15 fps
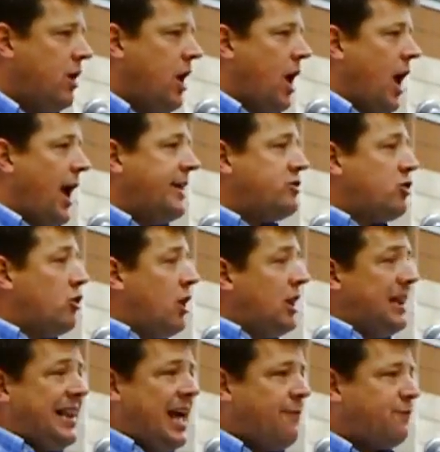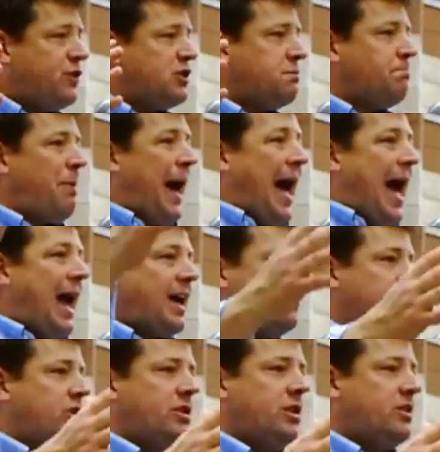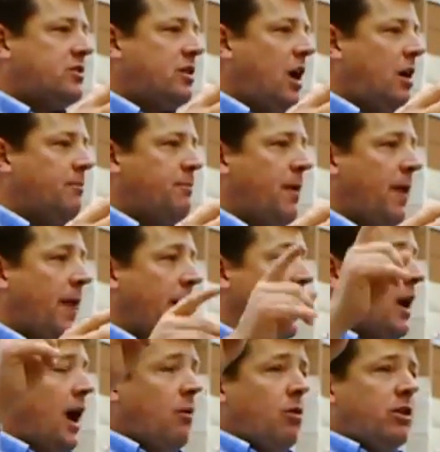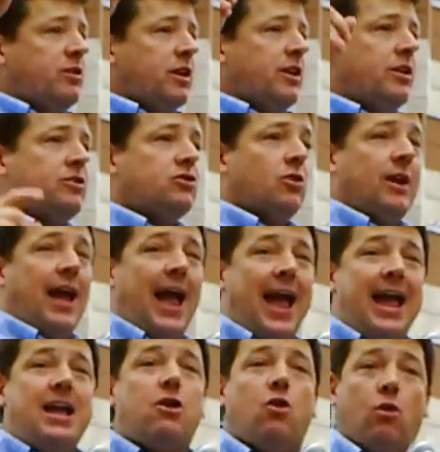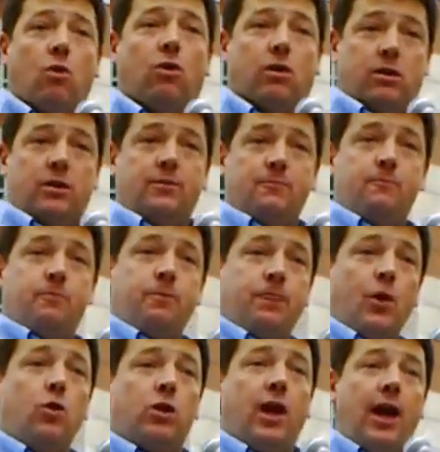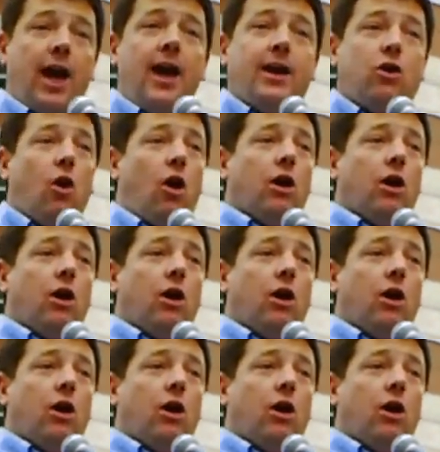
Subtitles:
And so the left is packaging this up. I want to tell you another story. Acorn. Okay, Acorn.